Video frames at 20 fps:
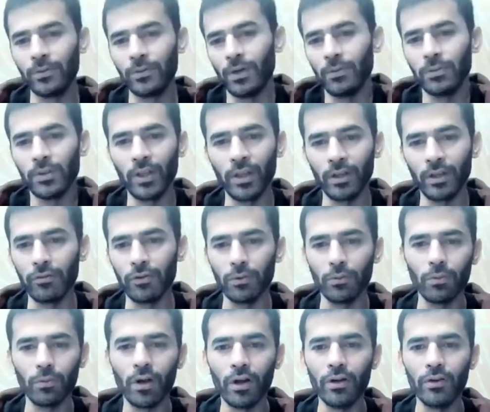that's what I'm saying. If
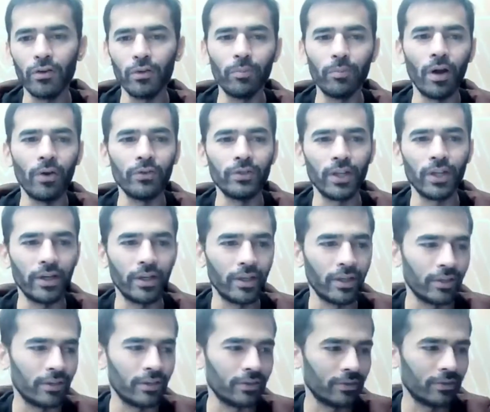you wanted to bounce
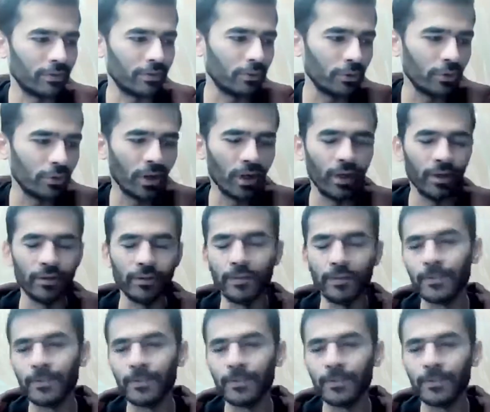ideas, you can.